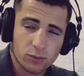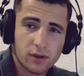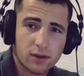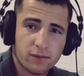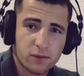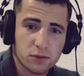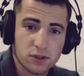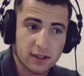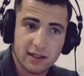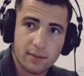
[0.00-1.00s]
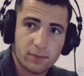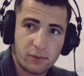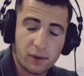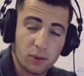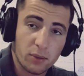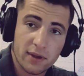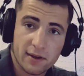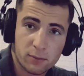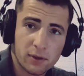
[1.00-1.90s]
What if you sleep for a week?